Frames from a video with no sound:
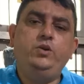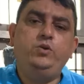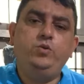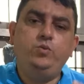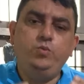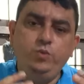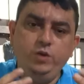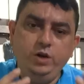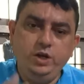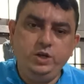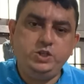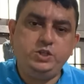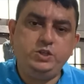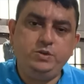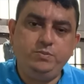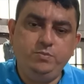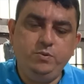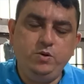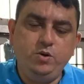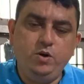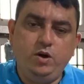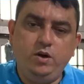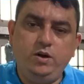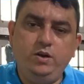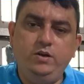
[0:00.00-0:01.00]
worship
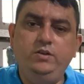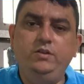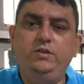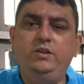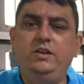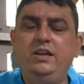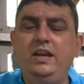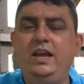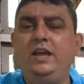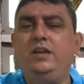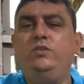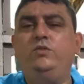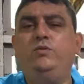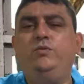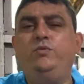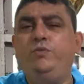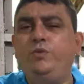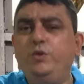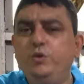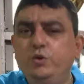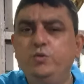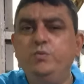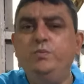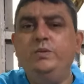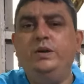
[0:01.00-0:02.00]
God in the next
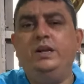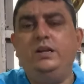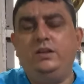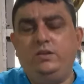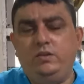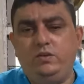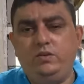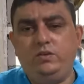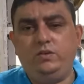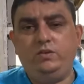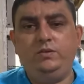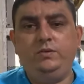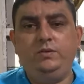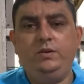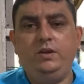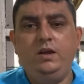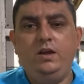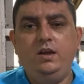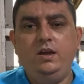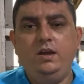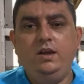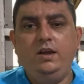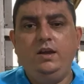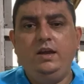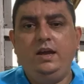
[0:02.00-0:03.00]
few minutes,
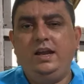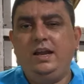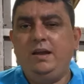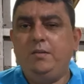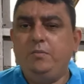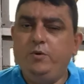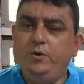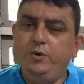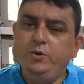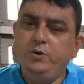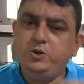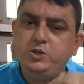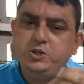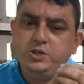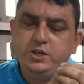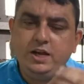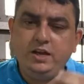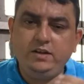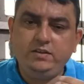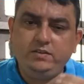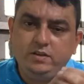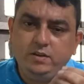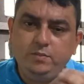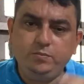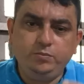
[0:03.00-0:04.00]
and I'm going to share
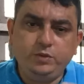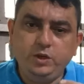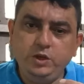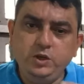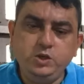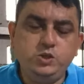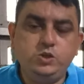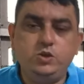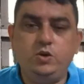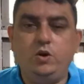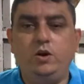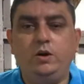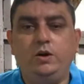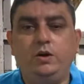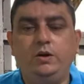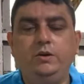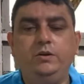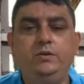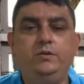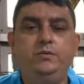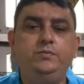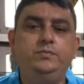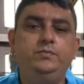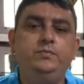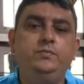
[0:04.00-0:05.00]
something short,
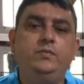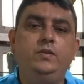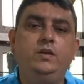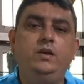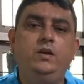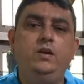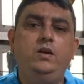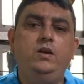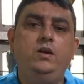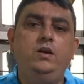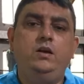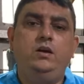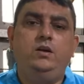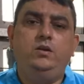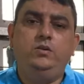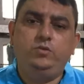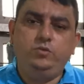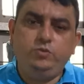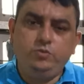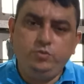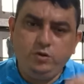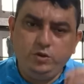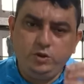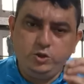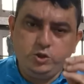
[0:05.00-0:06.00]
a,
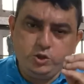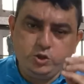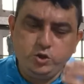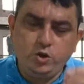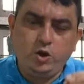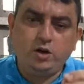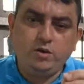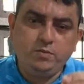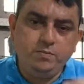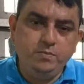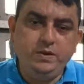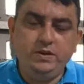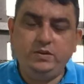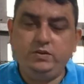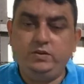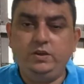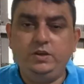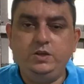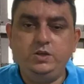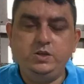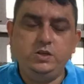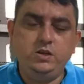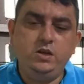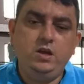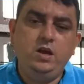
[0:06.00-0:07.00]
a short
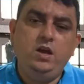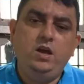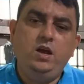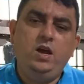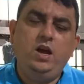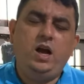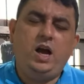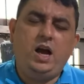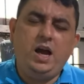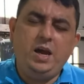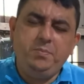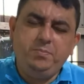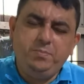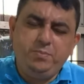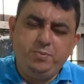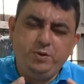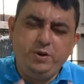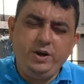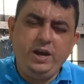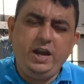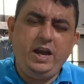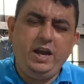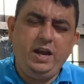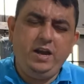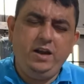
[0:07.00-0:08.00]
message. I
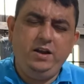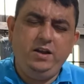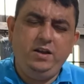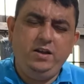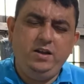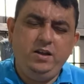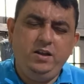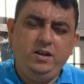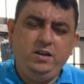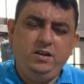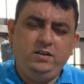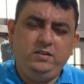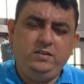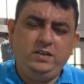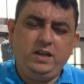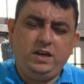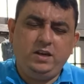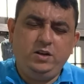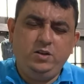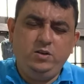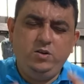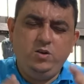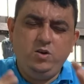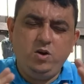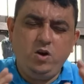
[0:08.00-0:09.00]
pray
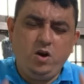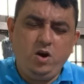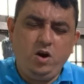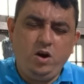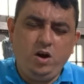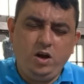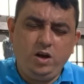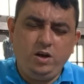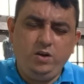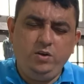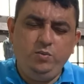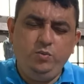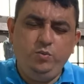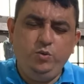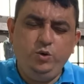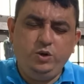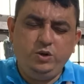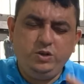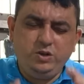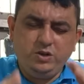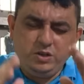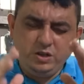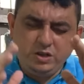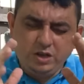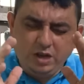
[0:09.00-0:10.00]
that God would
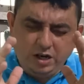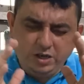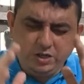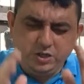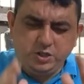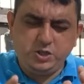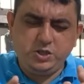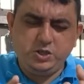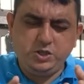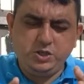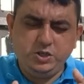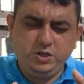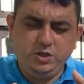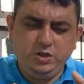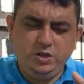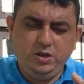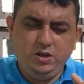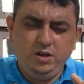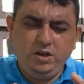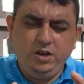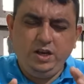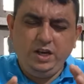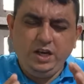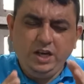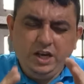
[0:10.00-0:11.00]
touch
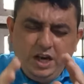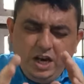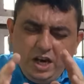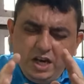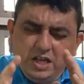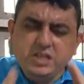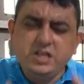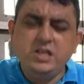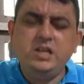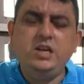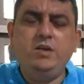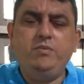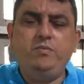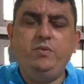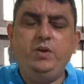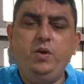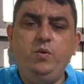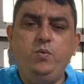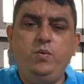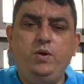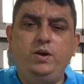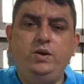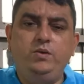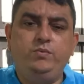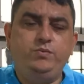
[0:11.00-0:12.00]
each and every
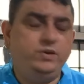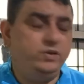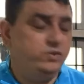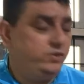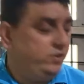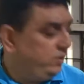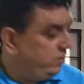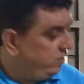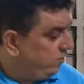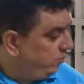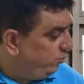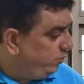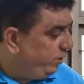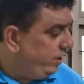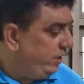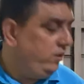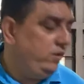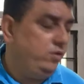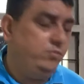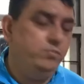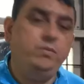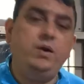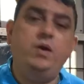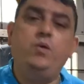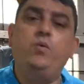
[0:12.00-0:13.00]
one of us, including
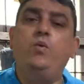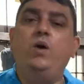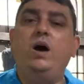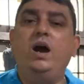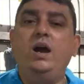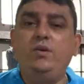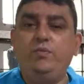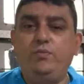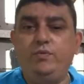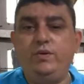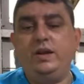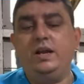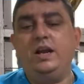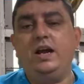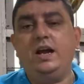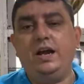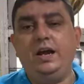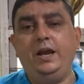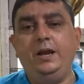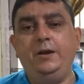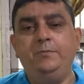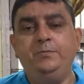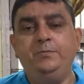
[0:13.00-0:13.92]
my wife and I.